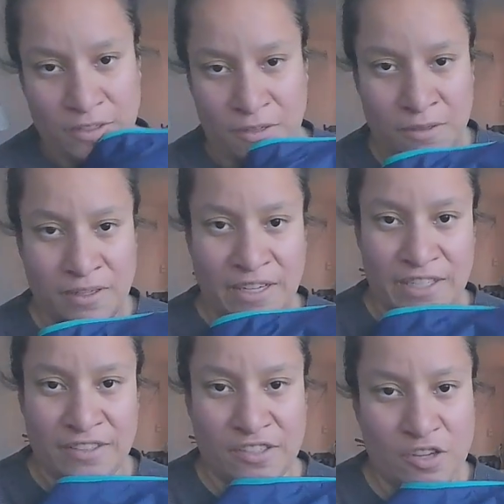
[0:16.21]
So
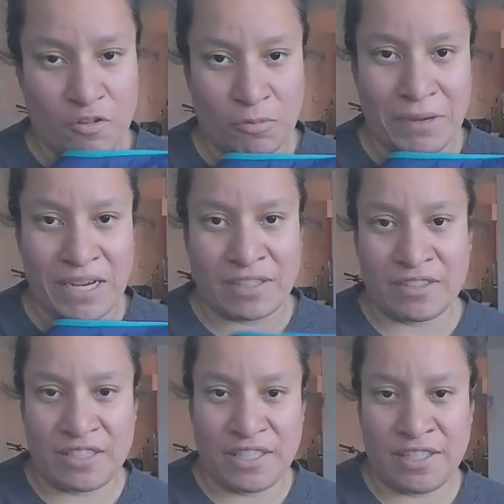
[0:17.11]
it is the
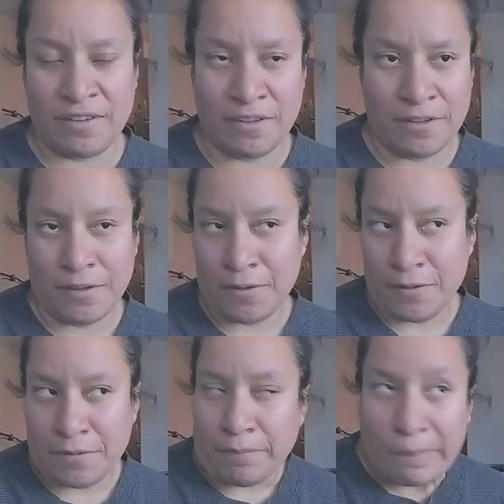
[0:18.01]
Cotopaxi
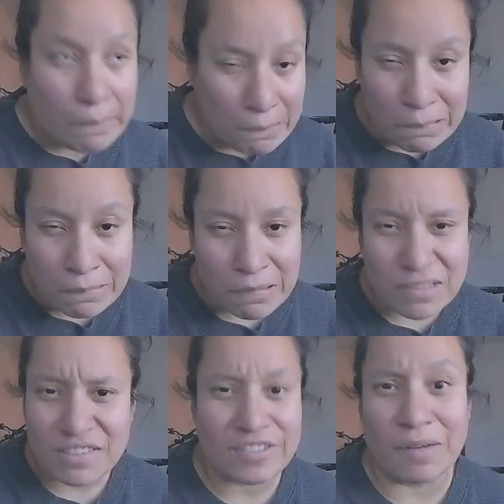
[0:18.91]

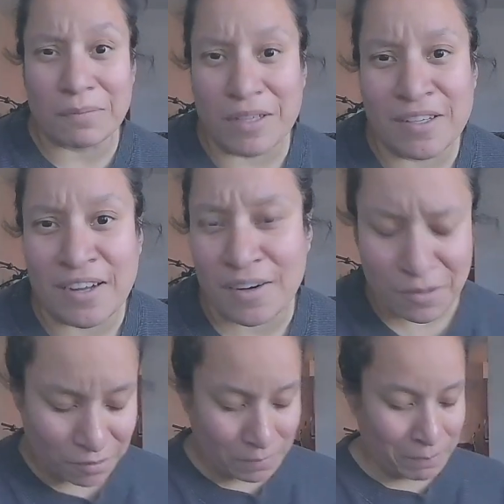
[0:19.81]
something,
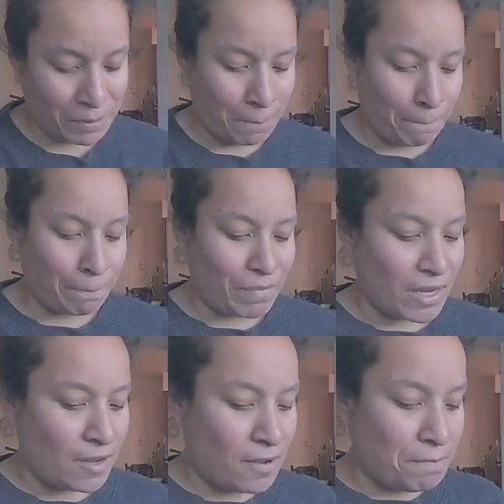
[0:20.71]
I don't remember,
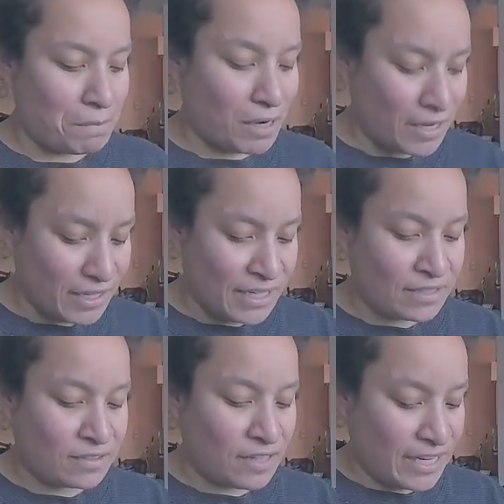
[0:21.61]
but
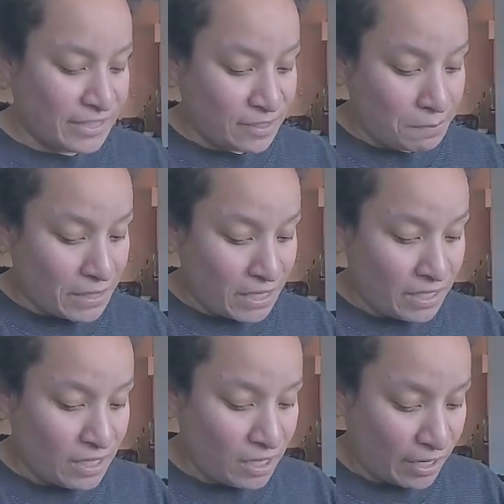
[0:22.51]
it's nice and
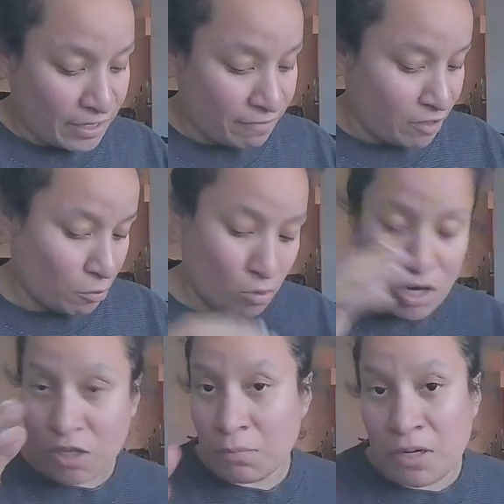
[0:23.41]
big. I can fit a
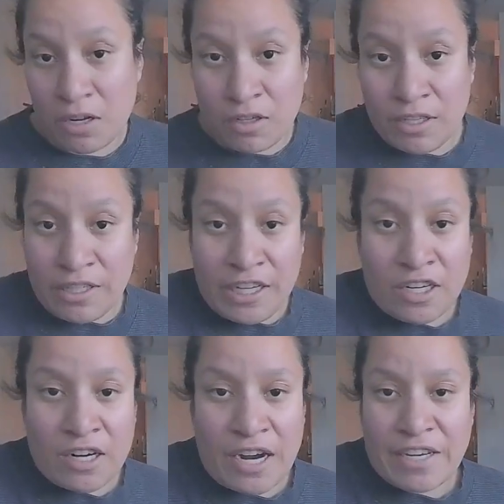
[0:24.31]
water bottle in
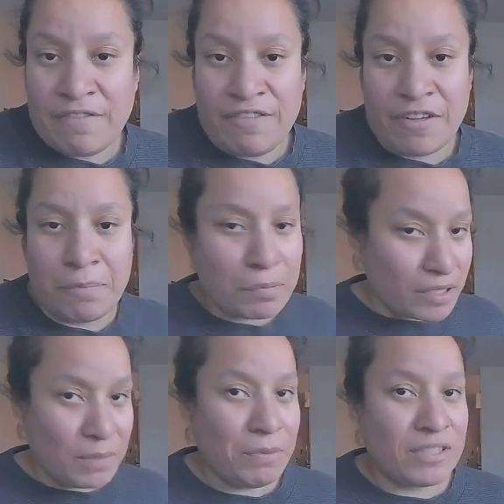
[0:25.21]
here. I can fit
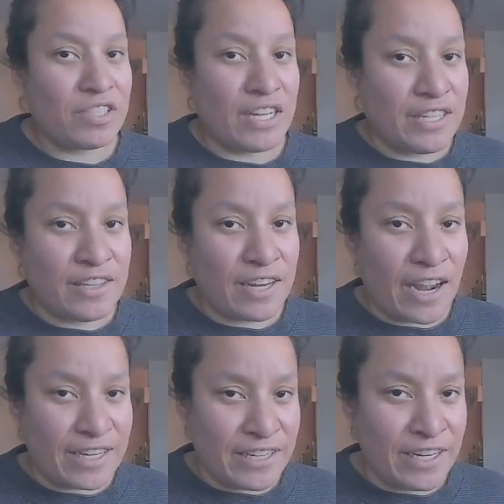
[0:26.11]
pretty much
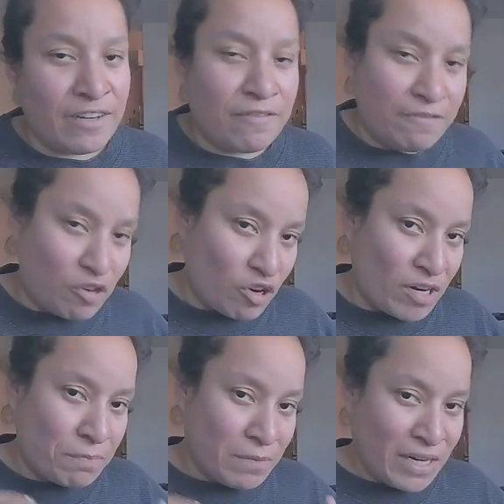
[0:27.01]
anything I need
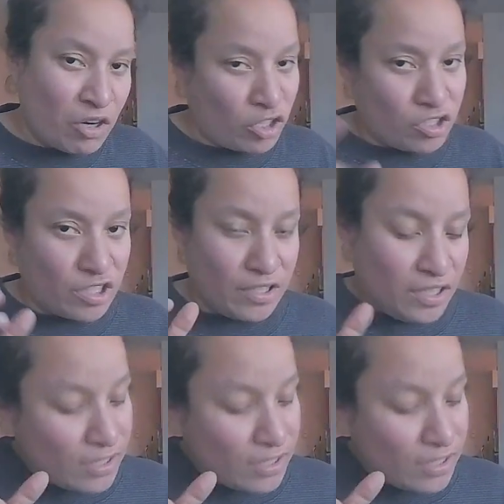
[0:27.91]
for my art.